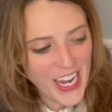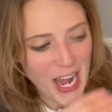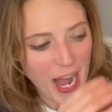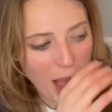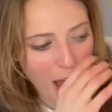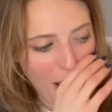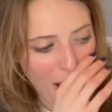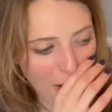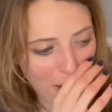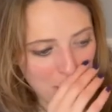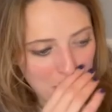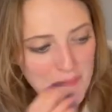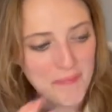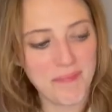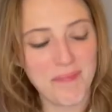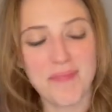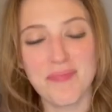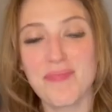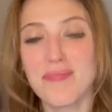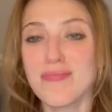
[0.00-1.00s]

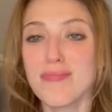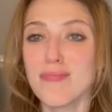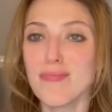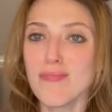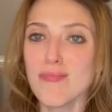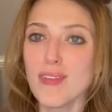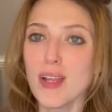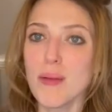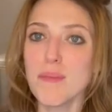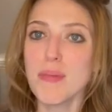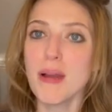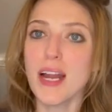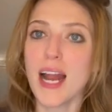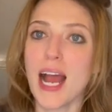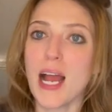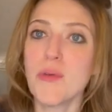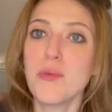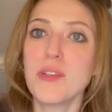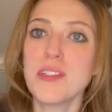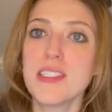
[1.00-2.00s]
But
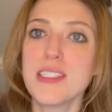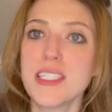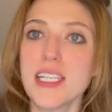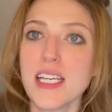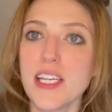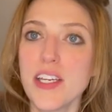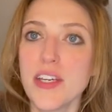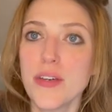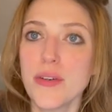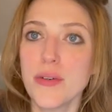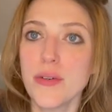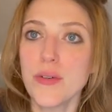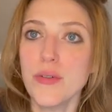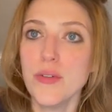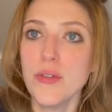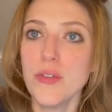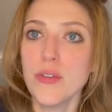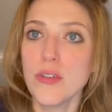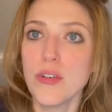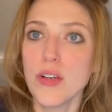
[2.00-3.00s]
I will see you
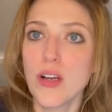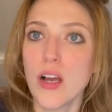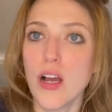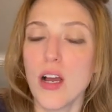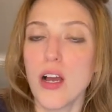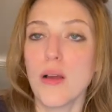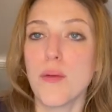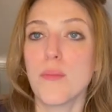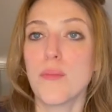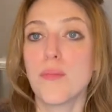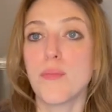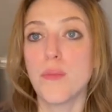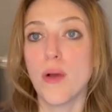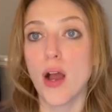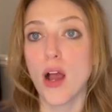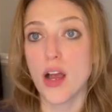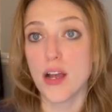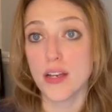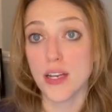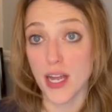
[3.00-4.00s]

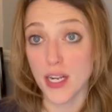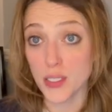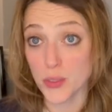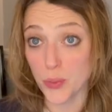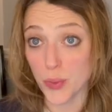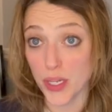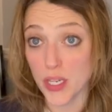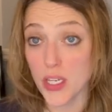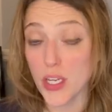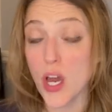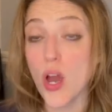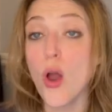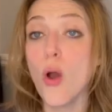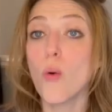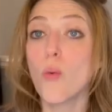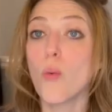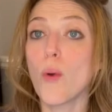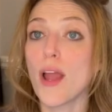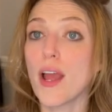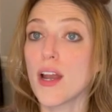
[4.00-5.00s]
next week
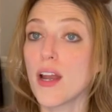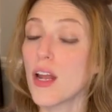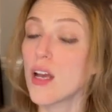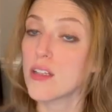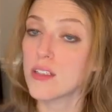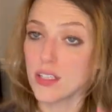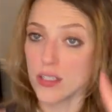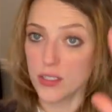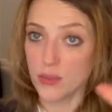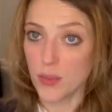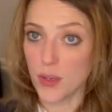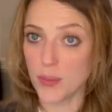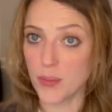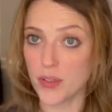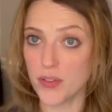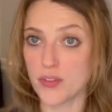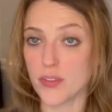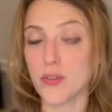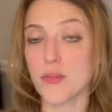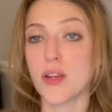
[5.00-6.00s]
here's my
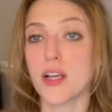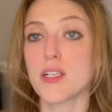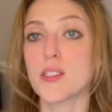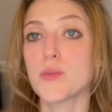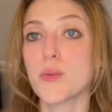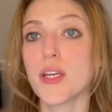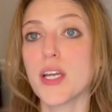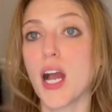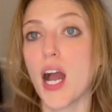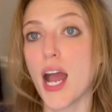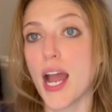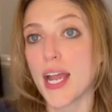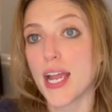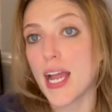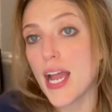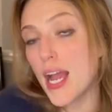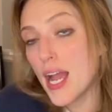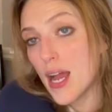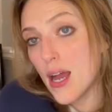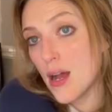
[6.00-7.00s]
preview. Next week I
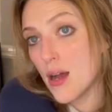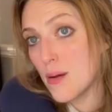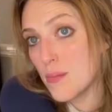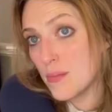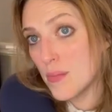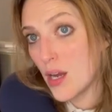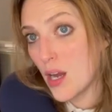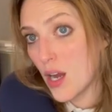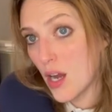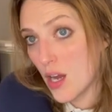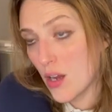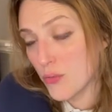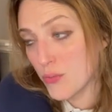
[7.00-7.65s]
am